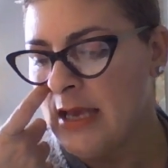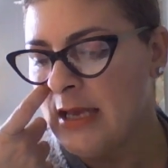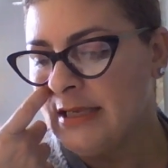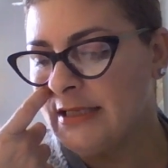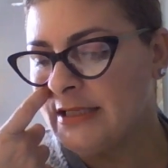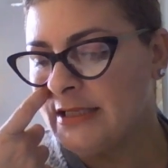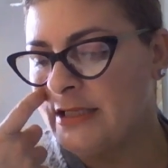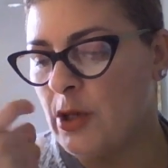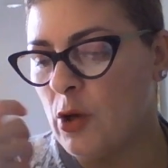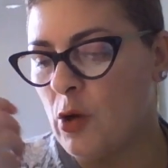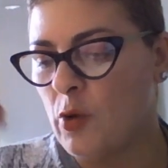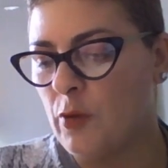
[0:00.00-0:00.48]

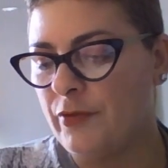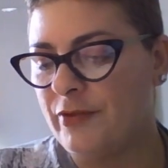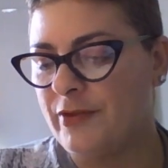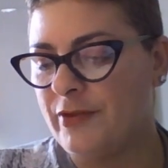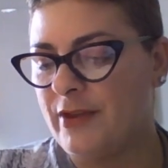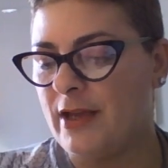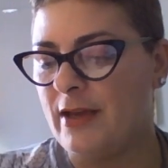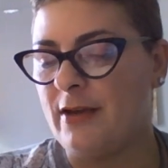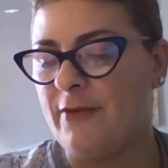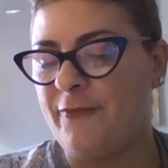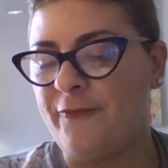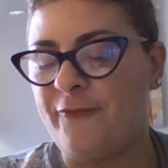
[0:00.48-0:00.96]
So
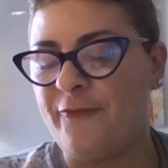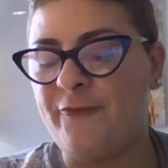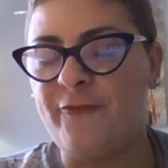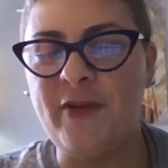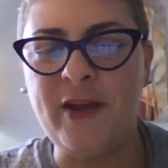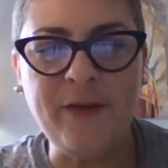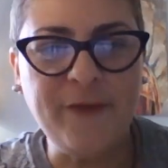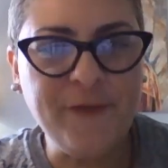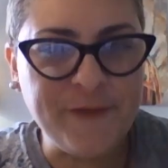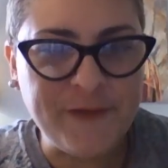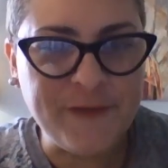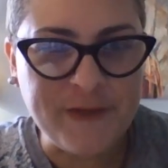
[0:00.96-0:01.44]
the
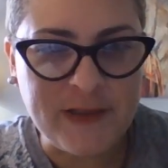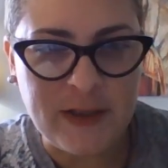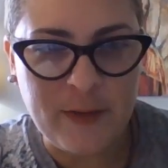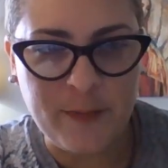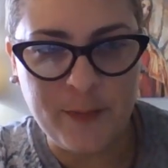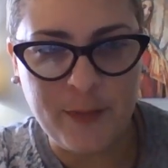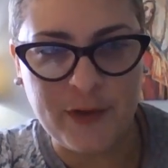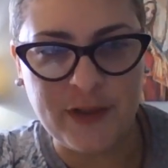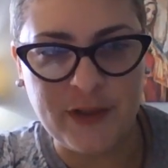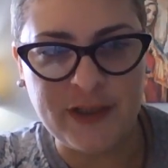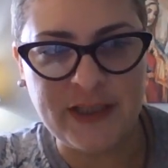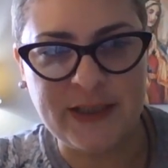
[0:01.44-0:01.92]

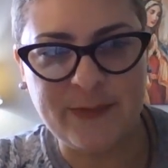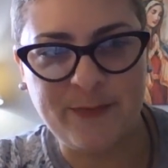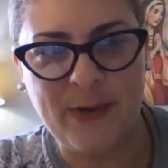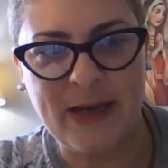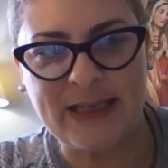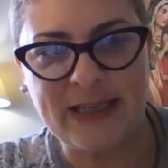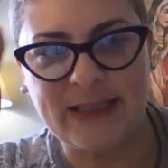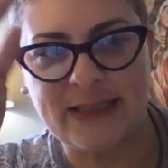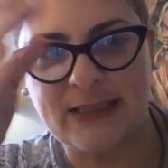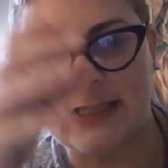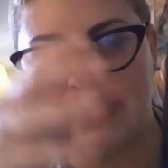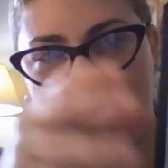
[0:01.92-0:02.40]
fifth
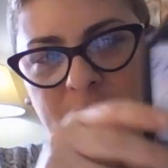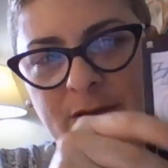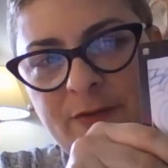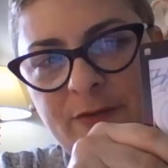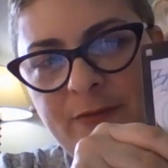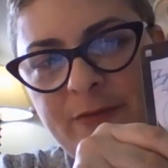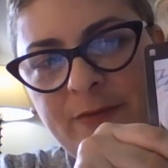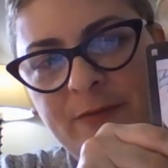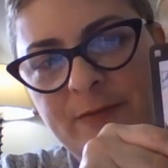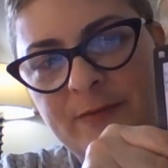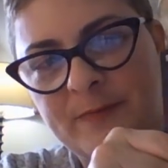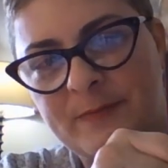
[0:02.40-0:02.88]

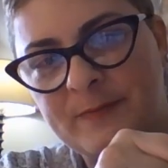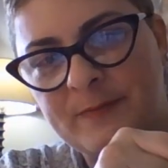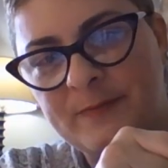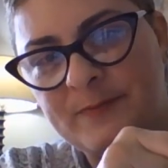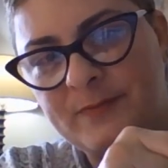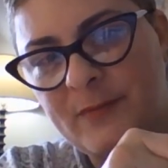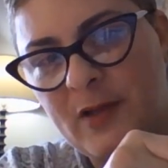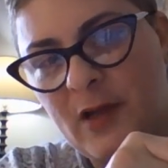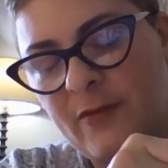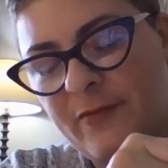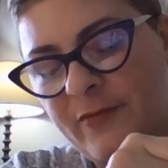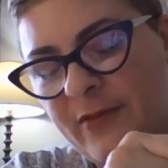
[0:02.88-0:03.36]
perspective
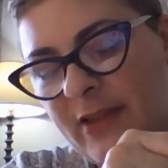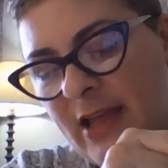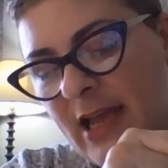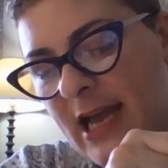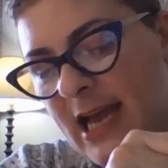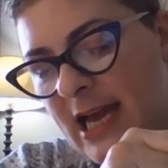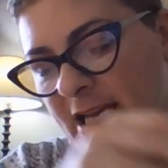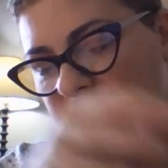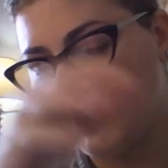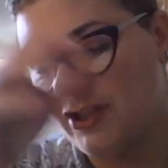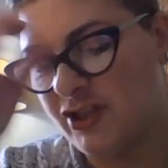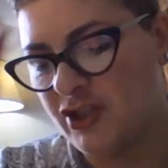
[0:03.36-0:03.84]
of the
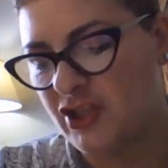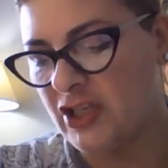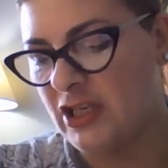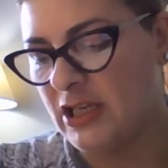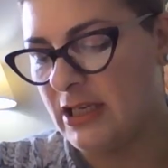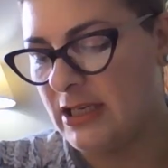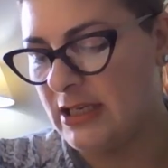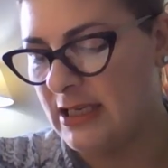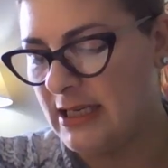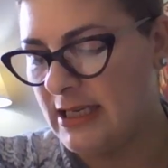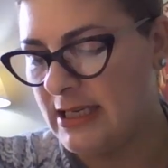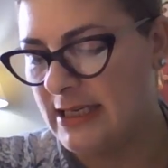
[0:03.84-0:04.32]
I
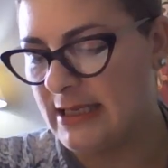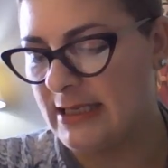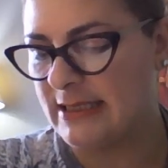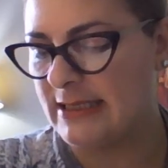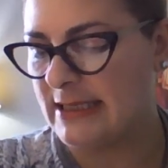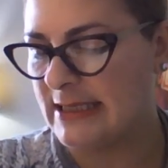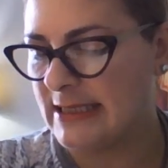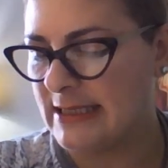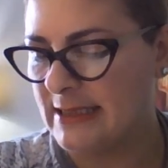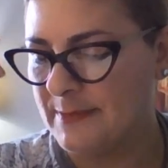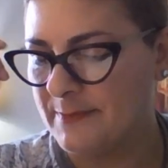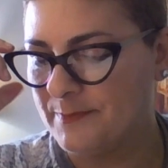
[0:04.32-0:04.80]
Ching
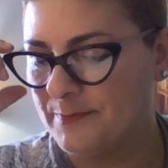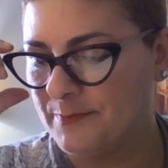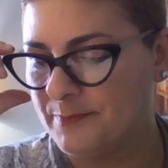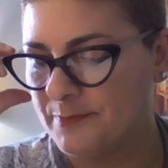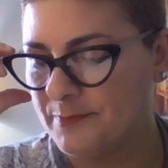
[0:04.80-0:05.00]
is,